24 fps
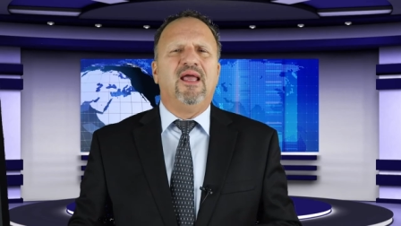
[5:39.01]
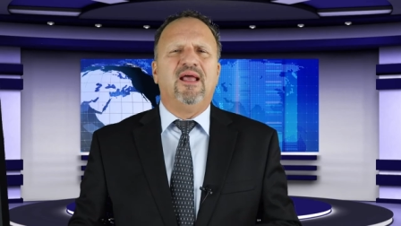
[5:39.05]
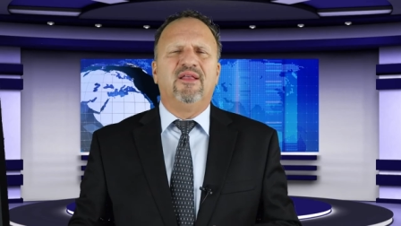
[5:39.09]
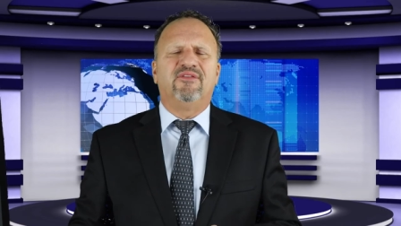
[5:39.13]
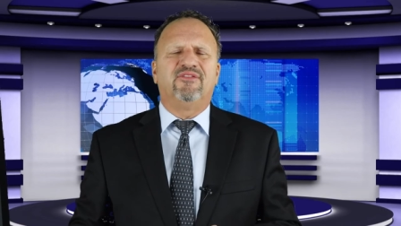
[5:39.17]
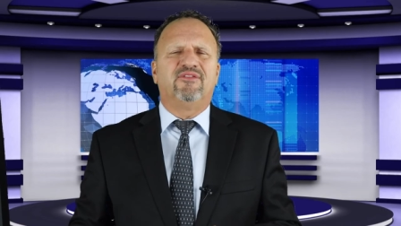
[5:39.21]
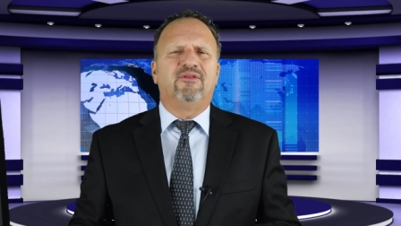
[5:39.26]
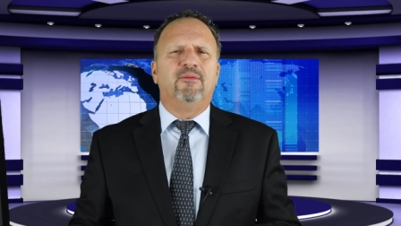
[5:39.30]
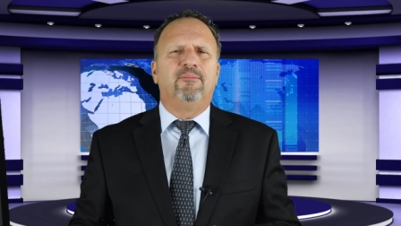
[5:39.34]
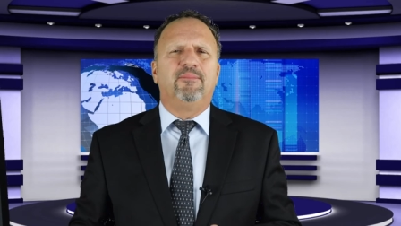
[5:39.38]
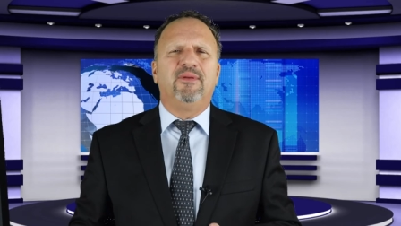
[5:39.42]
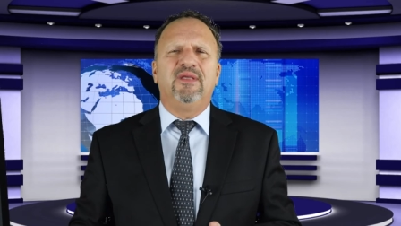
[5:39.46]

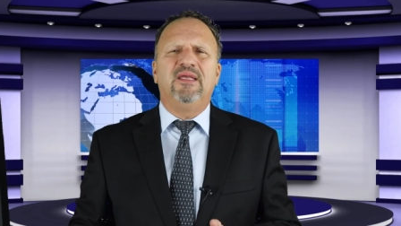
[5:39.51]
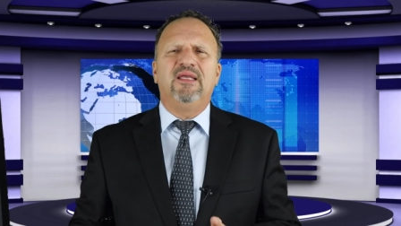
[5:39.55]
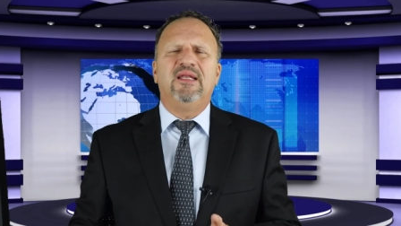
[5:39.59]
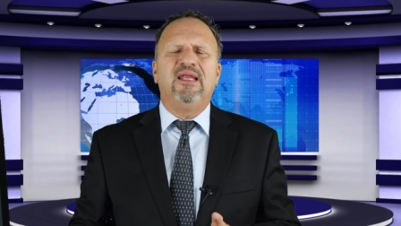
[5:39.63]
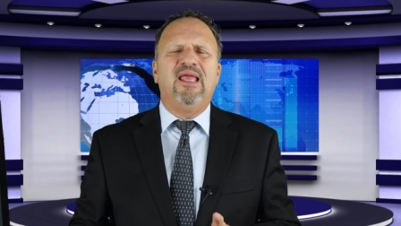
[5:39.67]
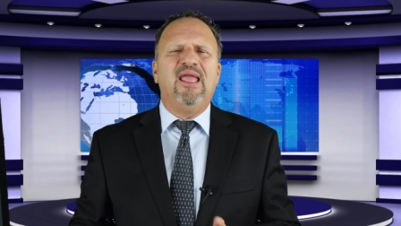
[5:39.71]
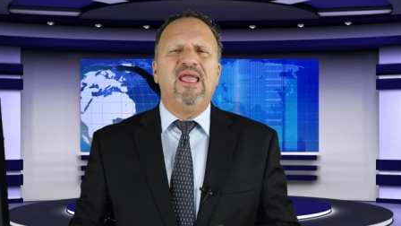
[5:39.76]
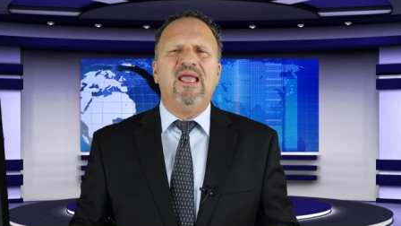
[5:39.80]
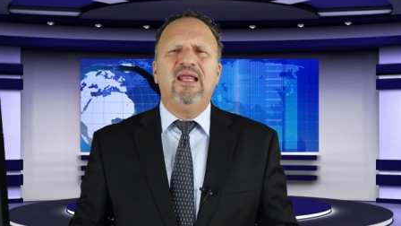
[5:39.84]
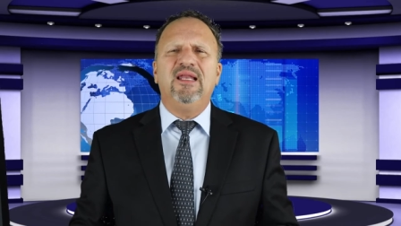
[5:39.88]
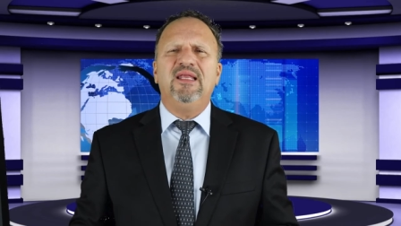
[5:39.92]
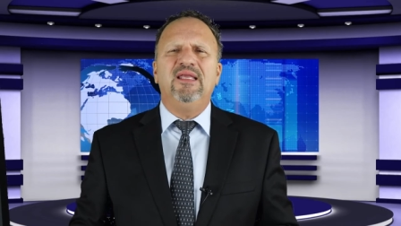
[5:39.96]
as to
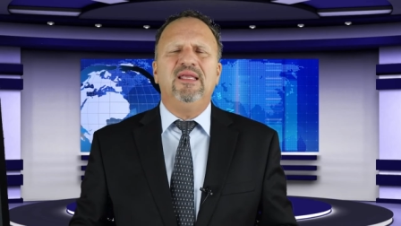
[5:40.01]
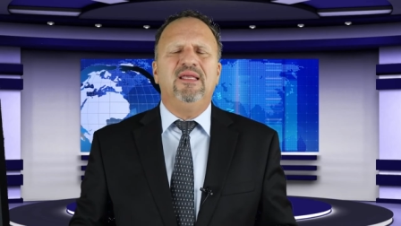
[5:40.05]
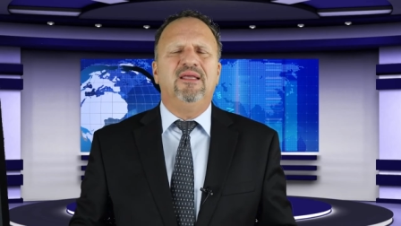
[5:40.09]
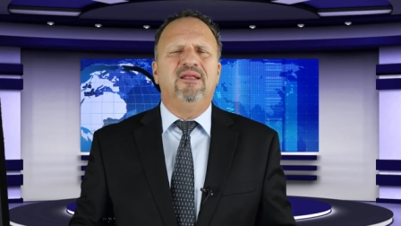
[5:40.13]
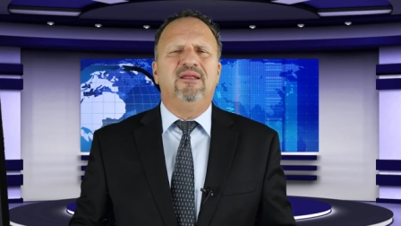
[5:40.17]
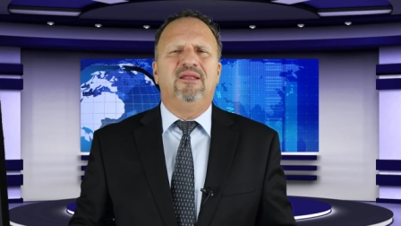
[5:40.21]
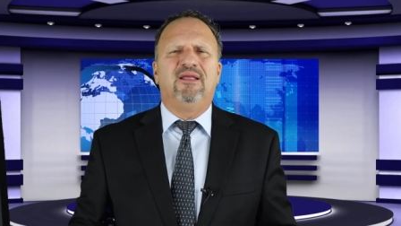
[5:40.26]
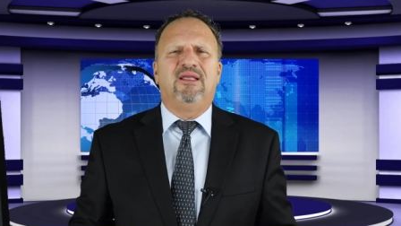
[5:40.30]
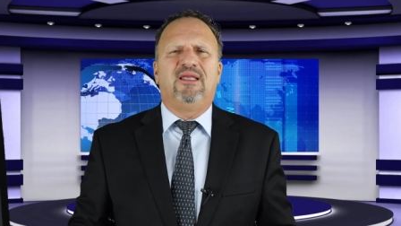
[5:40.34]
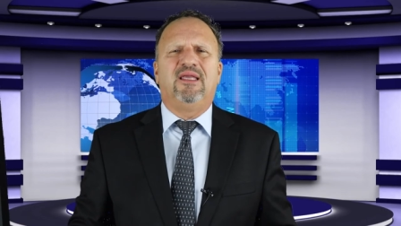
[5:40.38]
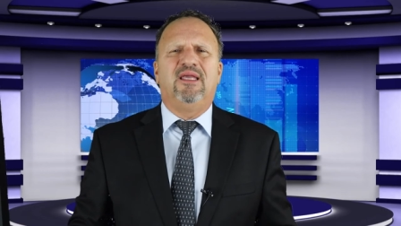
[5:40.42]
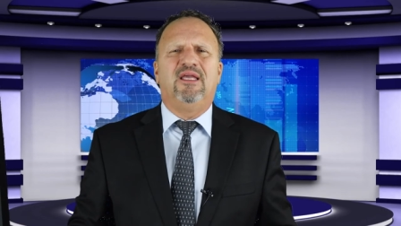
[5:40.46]
being any
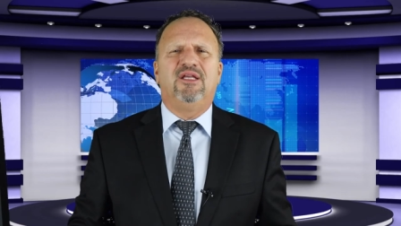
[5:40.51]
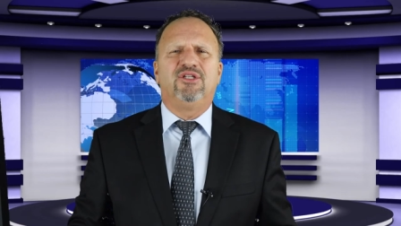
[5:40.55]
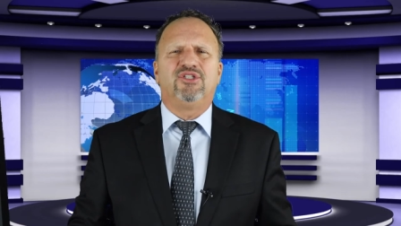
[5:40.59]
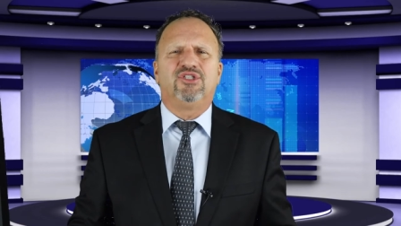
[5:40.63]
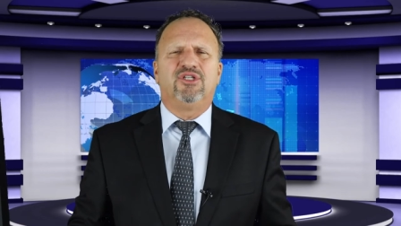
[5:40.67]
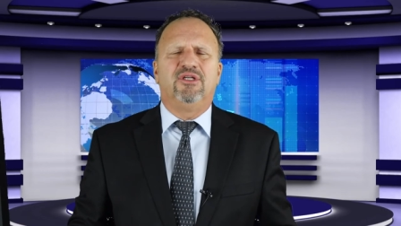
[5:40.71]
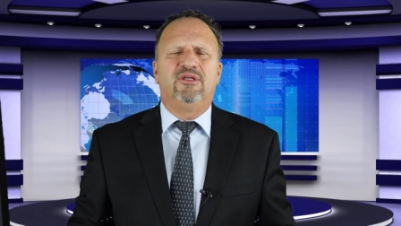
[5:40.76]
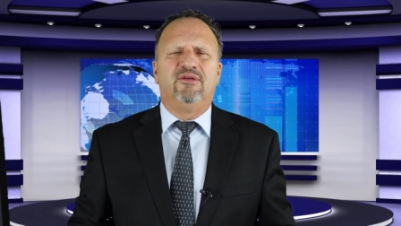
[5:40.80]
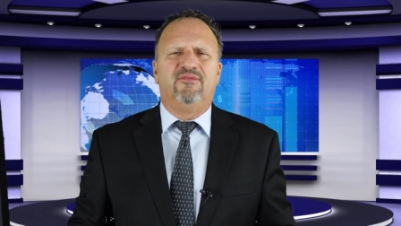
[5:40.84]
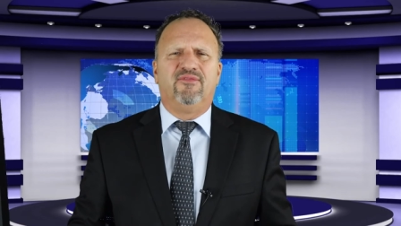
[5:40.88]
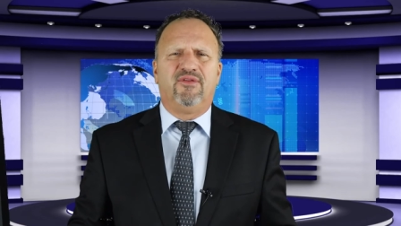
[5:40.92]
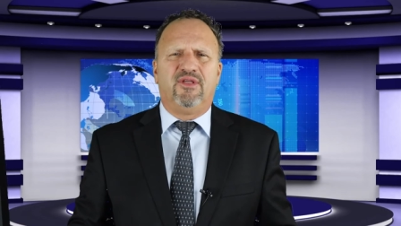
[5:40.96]

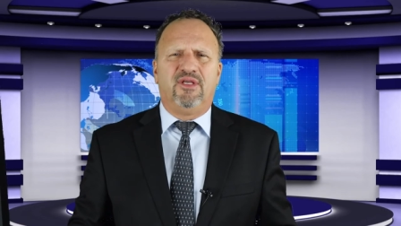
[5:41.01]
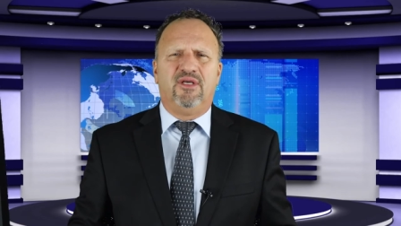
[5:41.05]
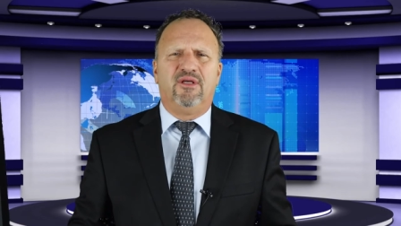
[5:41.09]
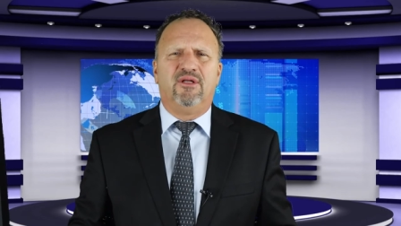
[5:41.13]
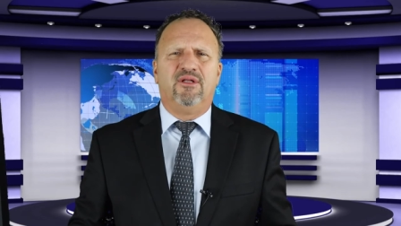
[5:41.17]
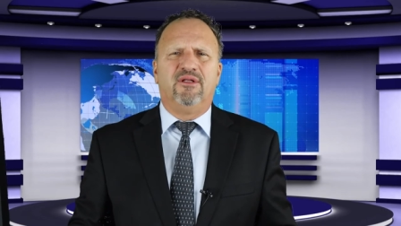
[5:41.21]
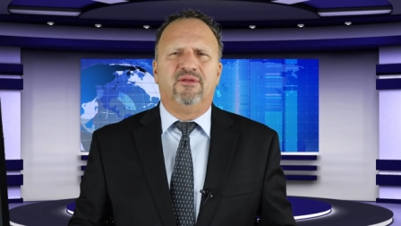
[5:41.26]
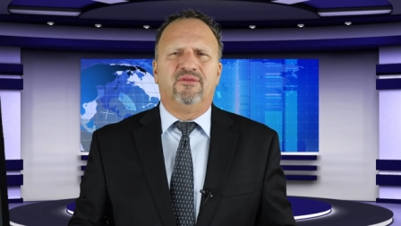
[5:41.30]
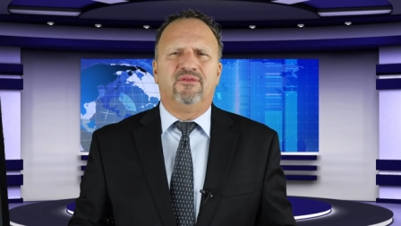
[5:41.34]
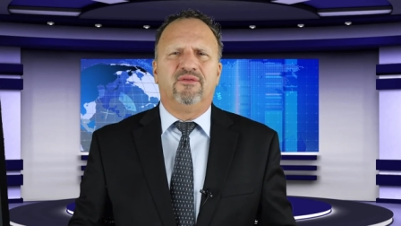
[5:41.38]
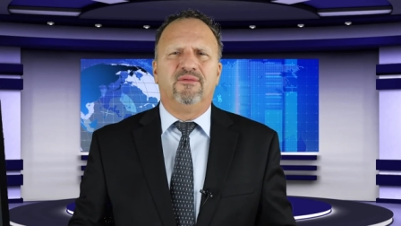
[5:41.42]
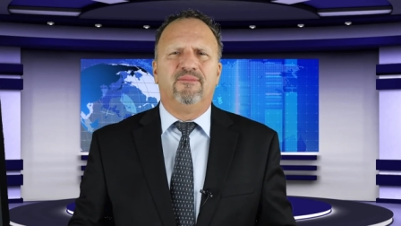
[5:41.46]
indication of
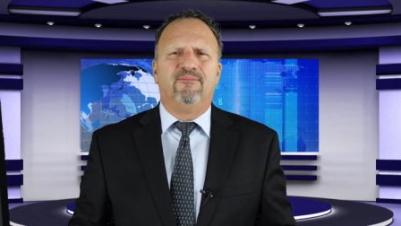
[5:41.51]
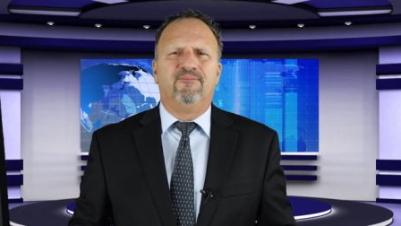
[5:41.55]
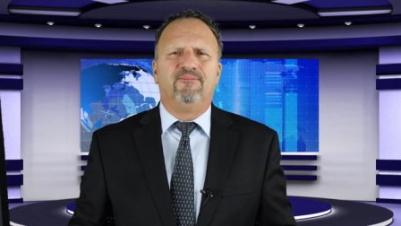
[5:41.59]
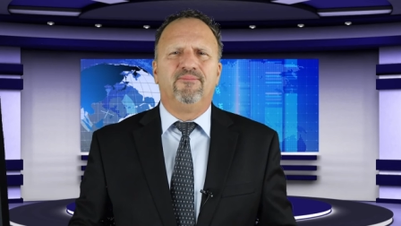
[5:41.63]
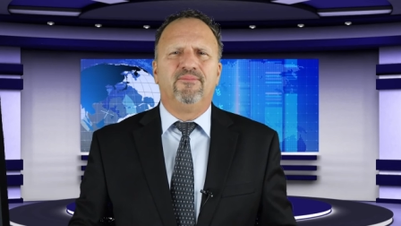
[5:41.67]
guilt.